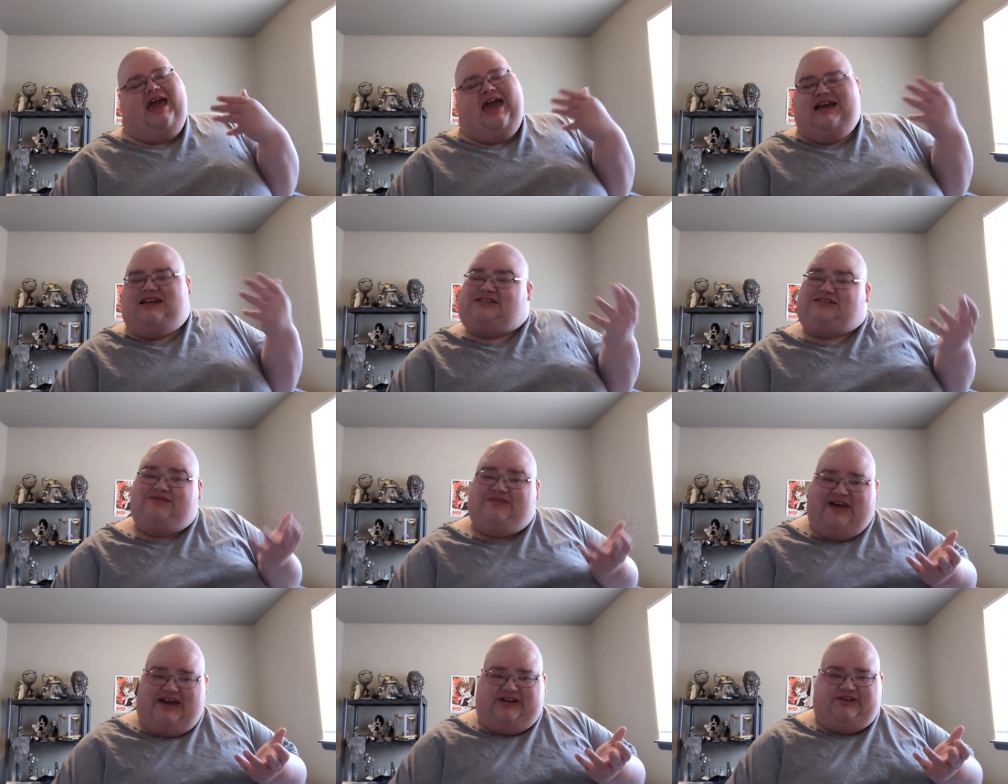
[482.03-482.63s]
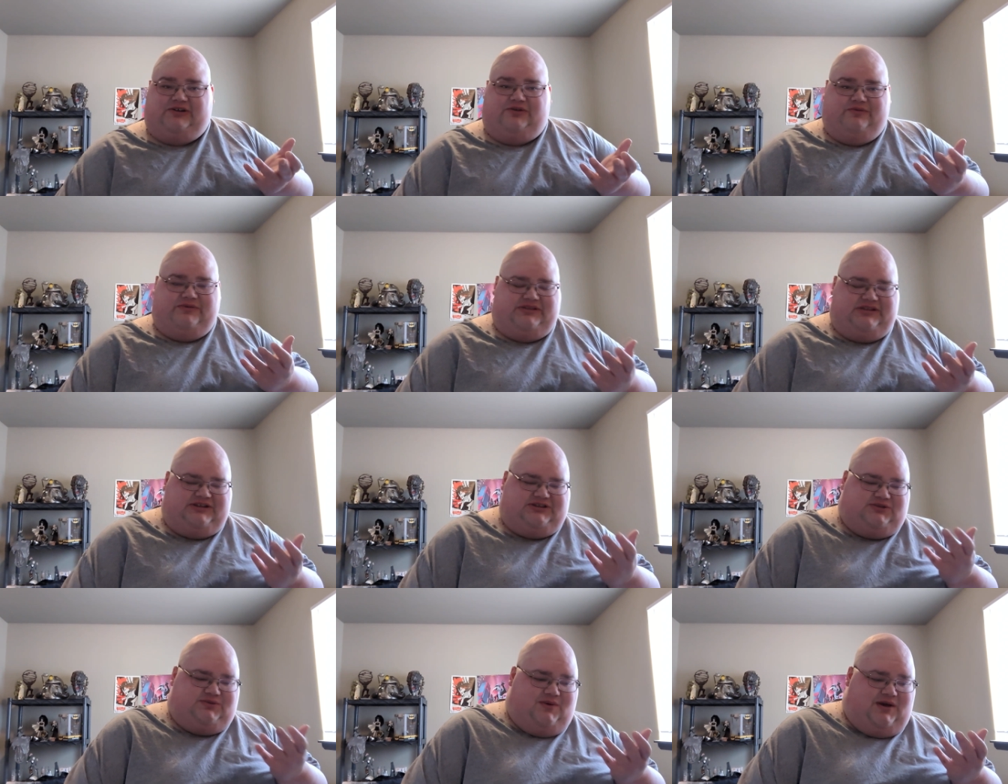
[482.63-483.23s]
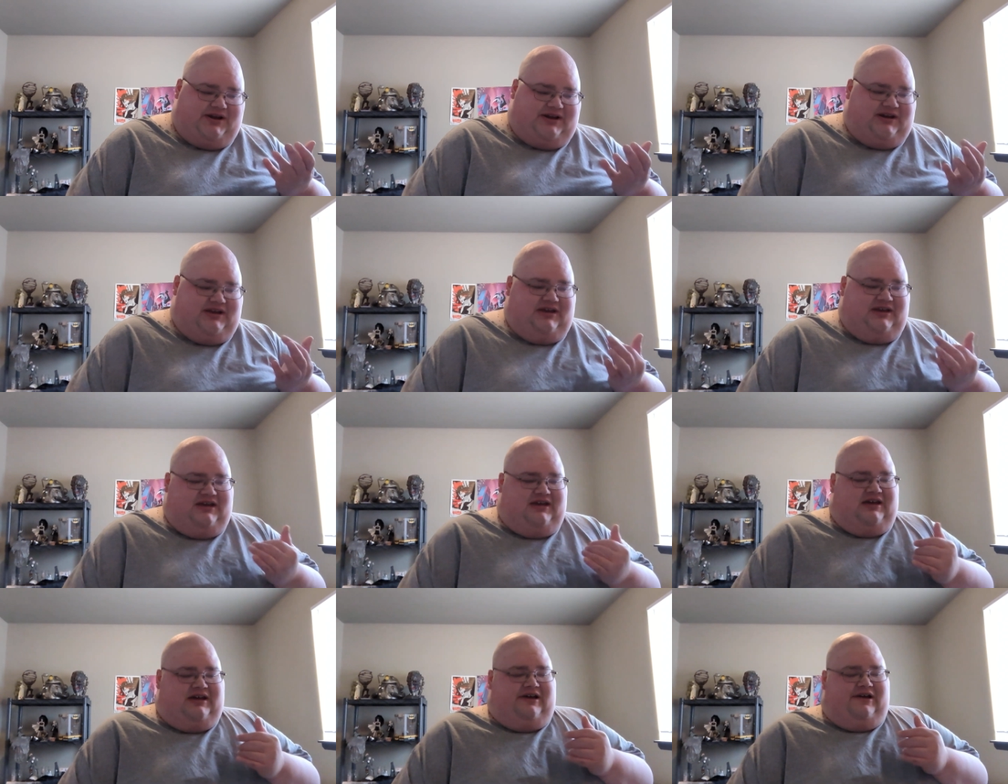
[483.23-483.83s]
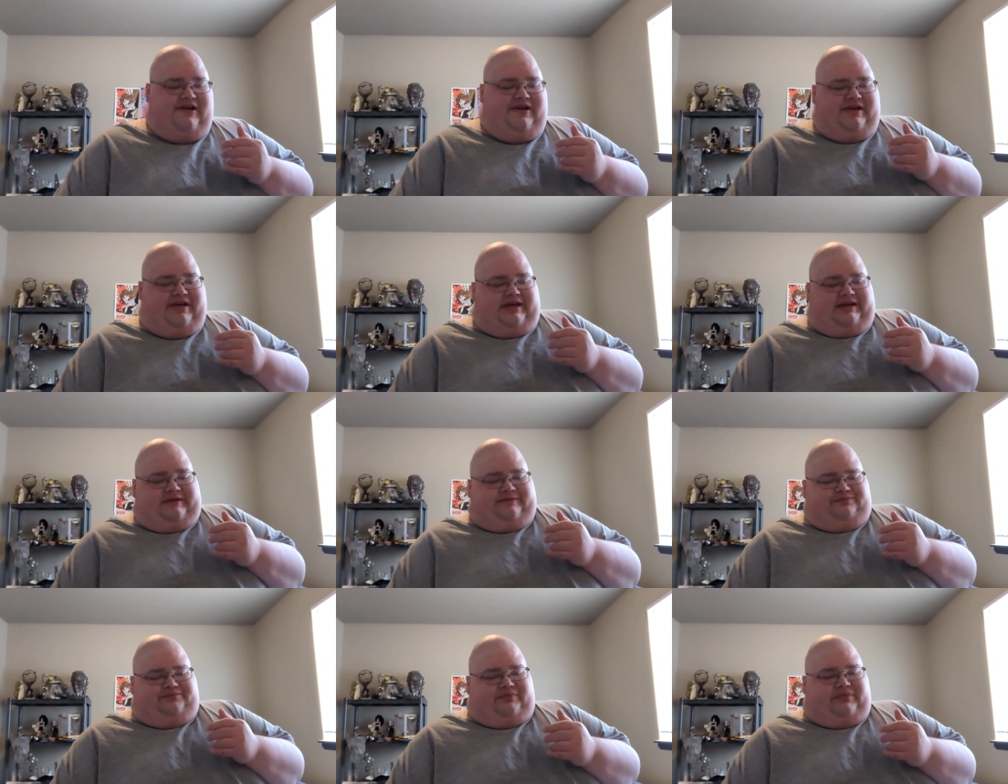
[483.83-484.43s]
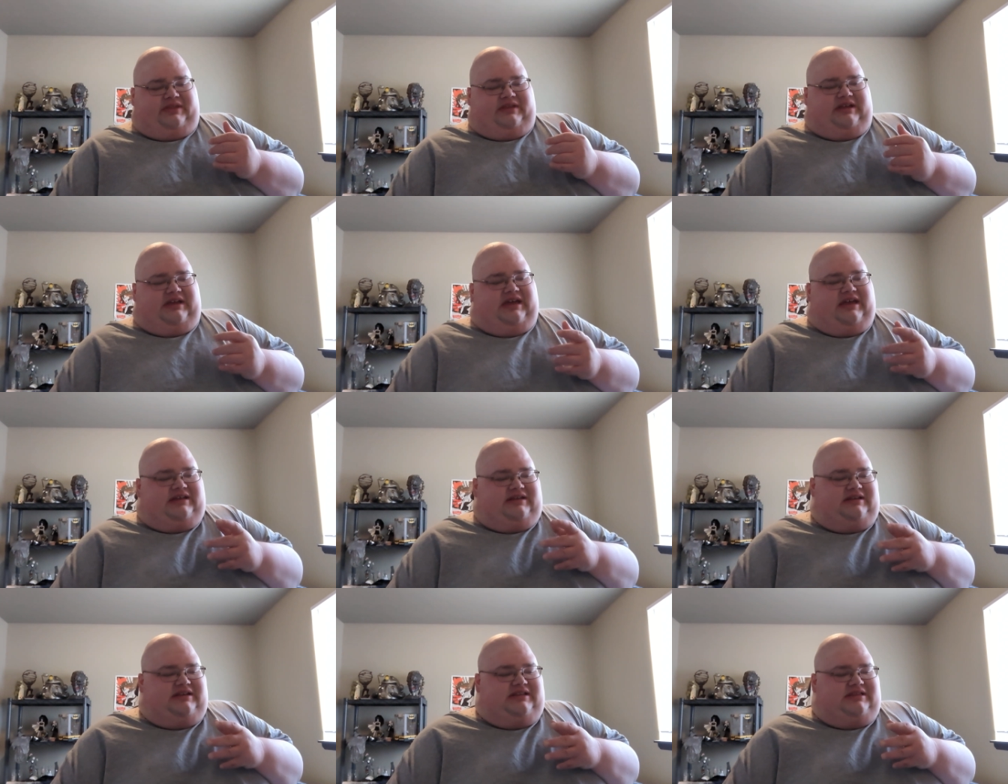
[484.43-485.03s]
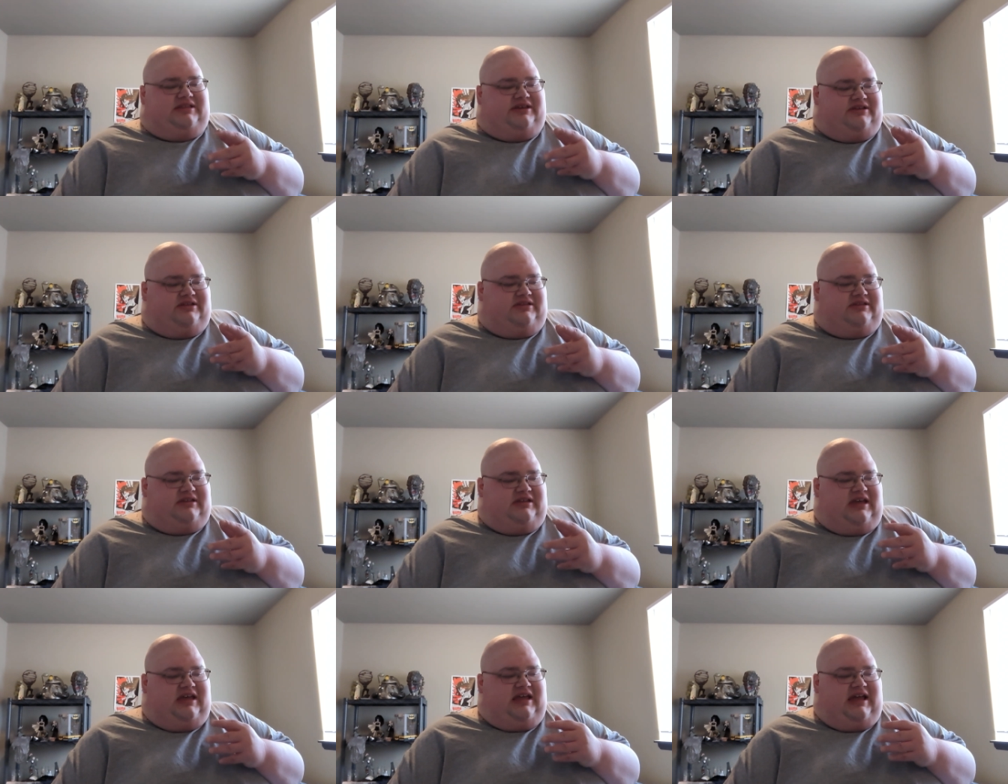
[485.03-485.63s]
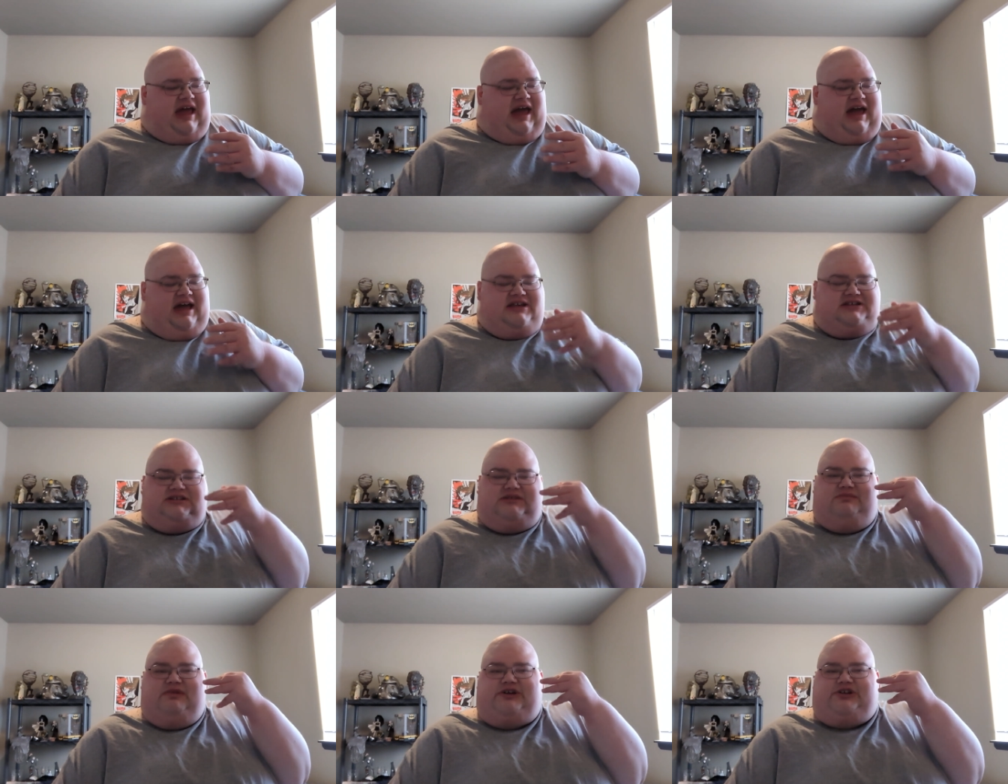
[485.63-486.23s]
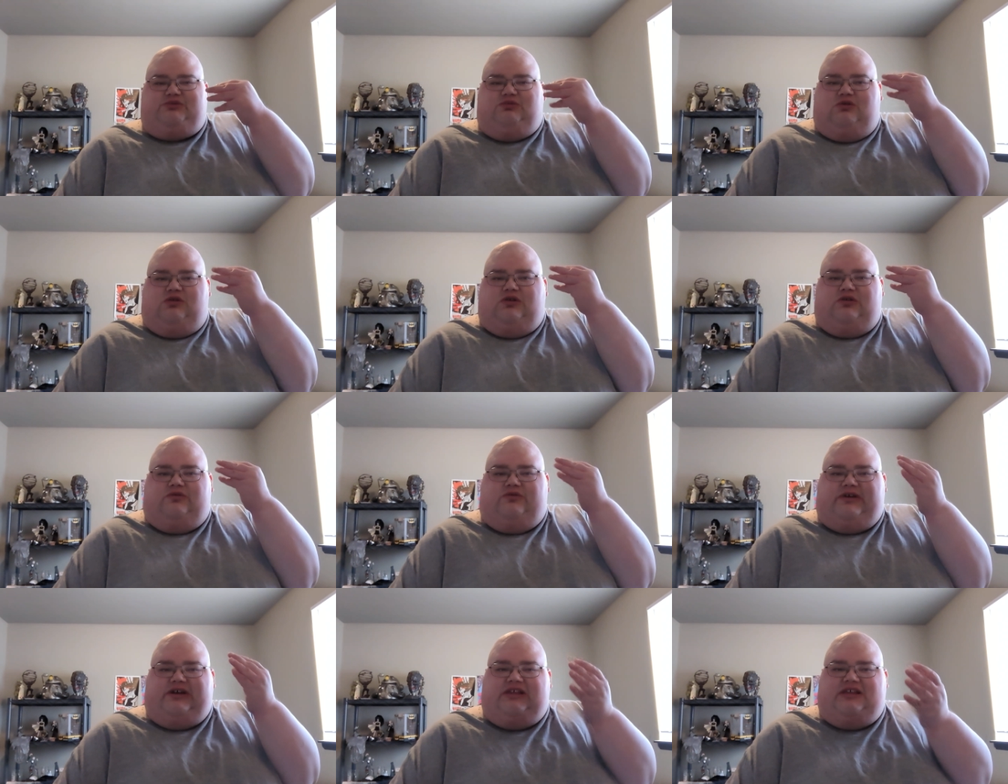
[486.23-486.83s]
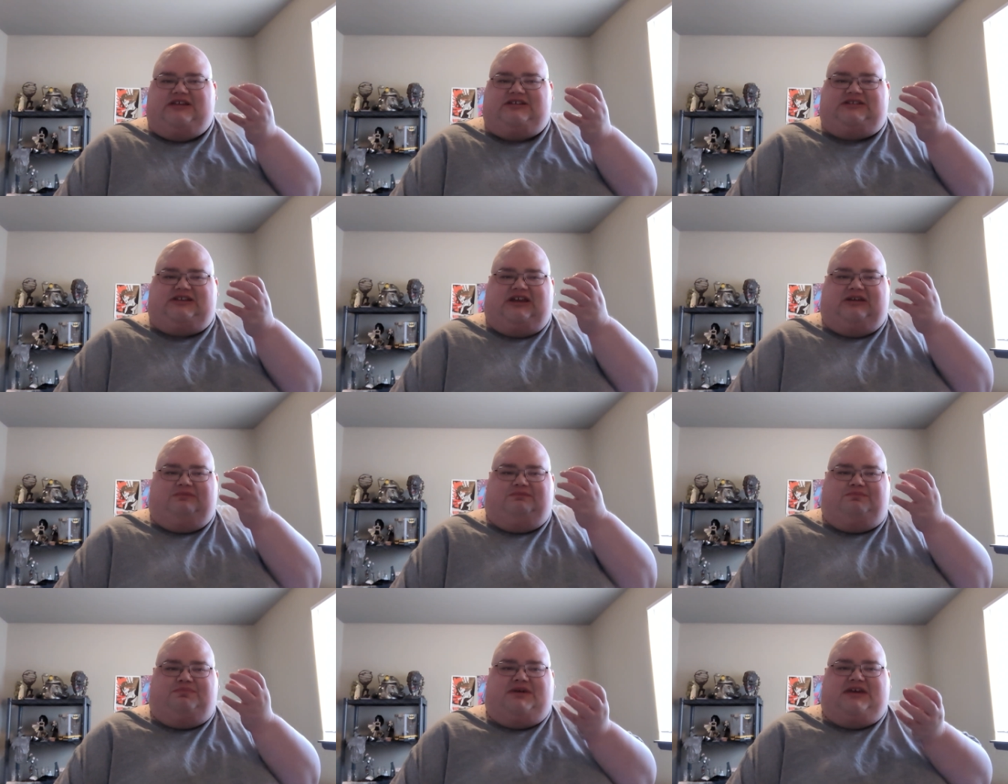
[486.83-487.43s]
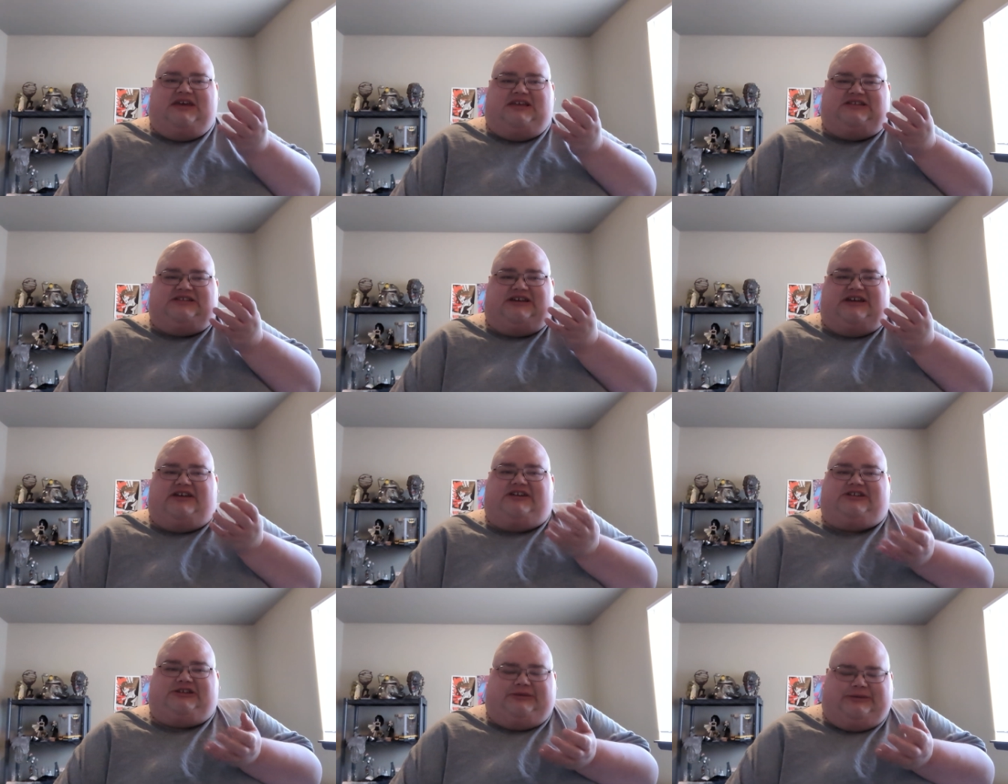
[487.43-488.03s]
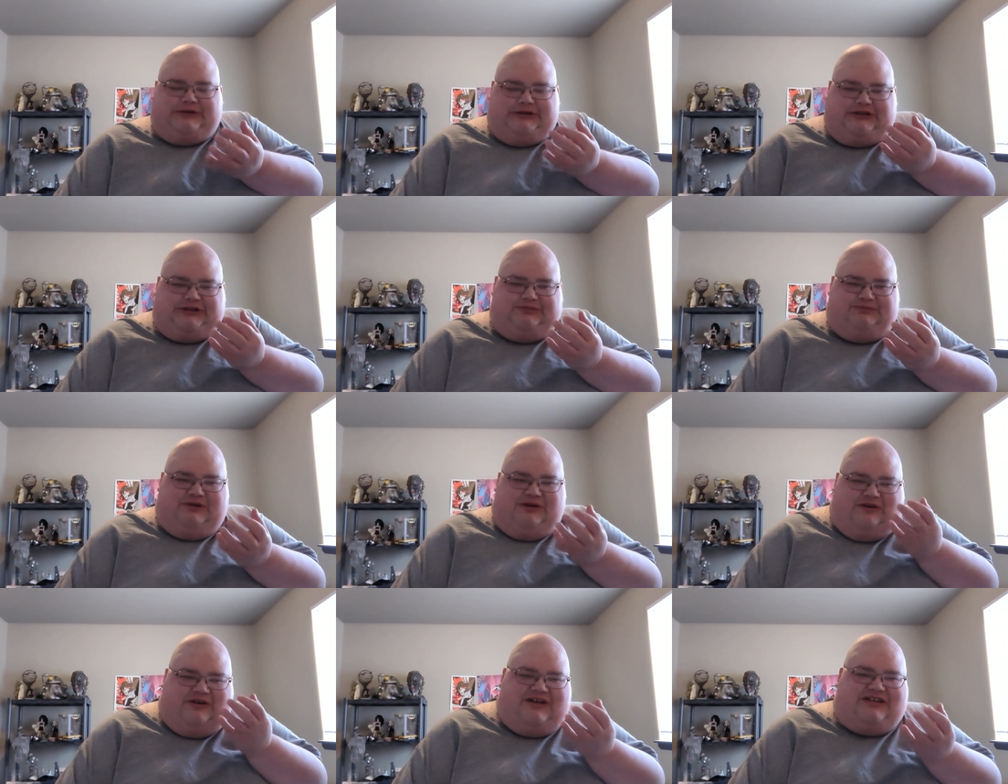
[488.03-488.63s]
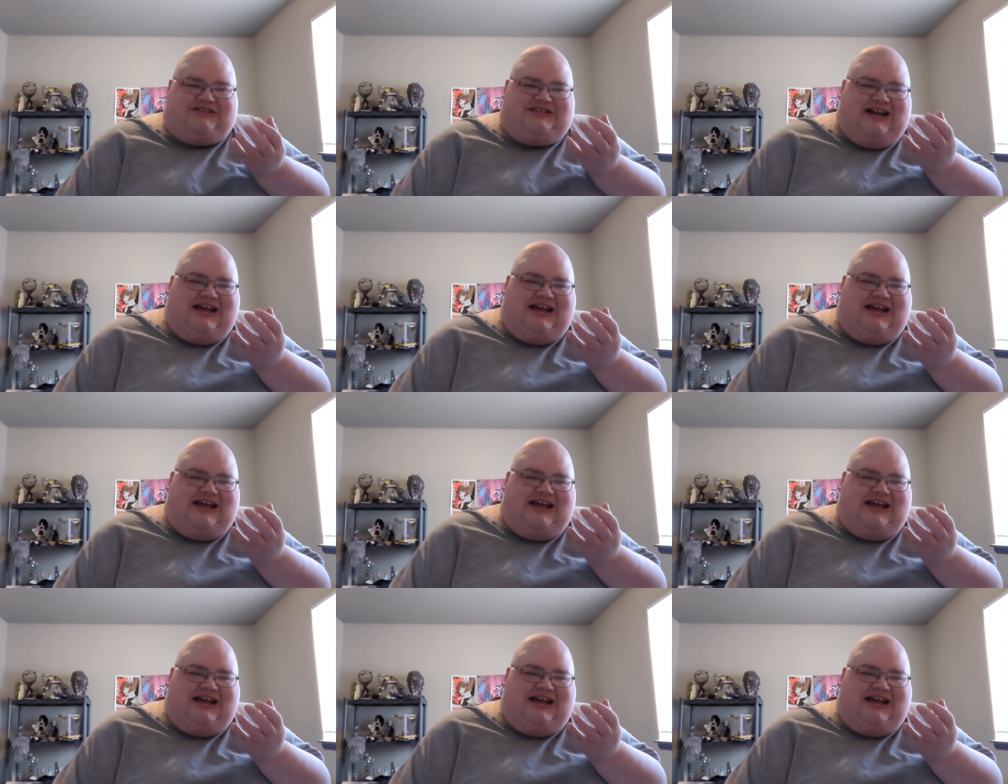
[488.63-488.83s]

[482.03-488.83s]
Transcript: X factor with this one. It has a much more realistic pizza experience.